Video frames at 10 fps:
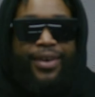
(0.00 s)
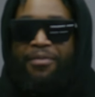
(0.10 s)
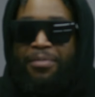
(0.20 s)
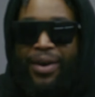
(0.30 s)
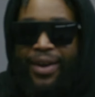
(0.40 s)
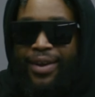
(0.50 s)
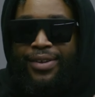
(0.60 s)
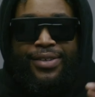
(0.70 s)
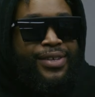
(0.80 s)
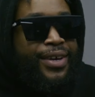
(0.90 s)
Everybody in
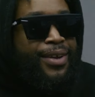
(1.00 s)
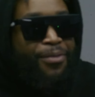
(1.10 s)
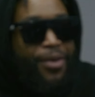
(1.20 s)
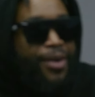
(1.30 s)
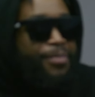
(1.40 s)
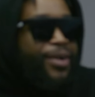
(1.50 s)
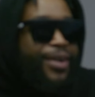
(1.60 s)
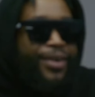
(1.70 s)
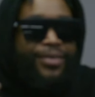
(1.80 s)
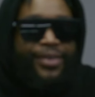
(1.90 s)
the city wearing my
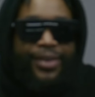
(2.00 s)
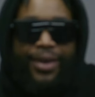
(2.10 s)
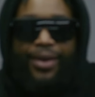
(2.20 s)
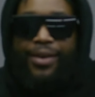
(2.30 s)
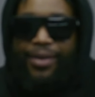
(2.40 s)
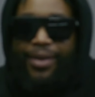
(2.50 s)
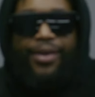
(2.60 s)
clothing line.